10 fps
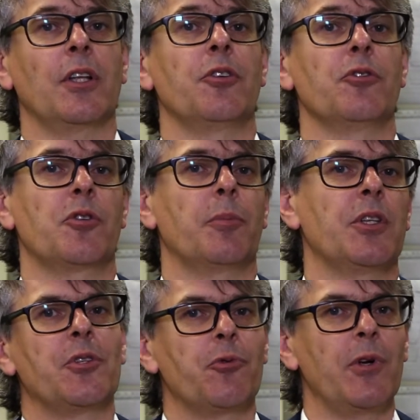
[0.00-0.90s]
It used to
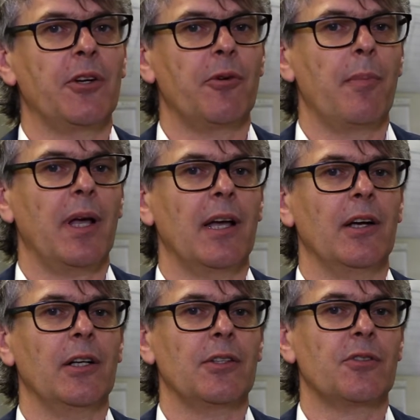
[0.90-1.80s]
be 300
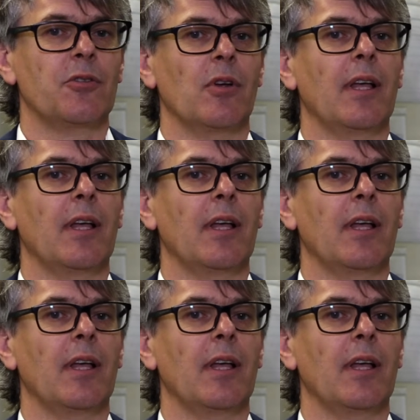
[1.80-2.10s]
megahertz,